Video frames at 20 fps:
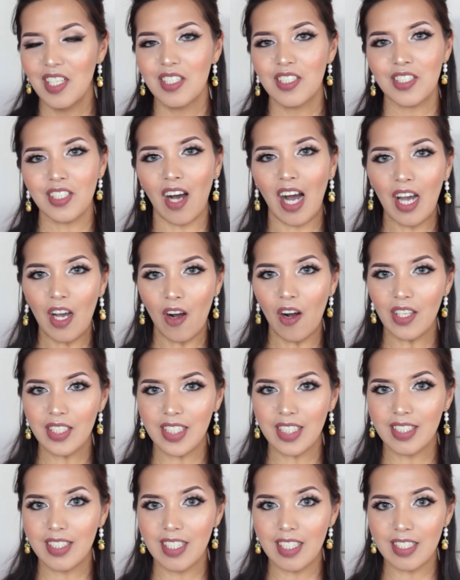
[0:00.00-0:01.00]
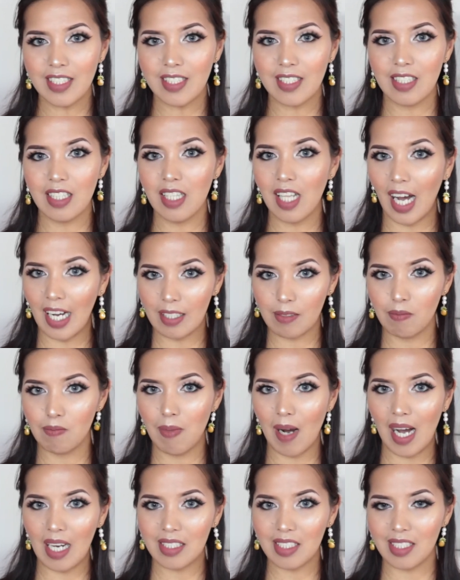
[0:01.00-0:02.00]
So I ordered this light
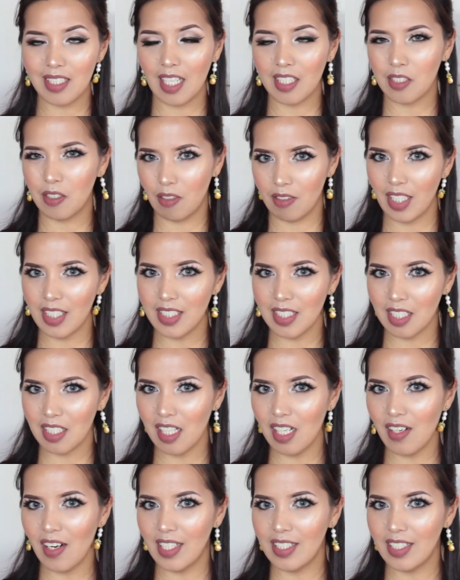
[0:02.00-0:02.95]
box like 2 days ago,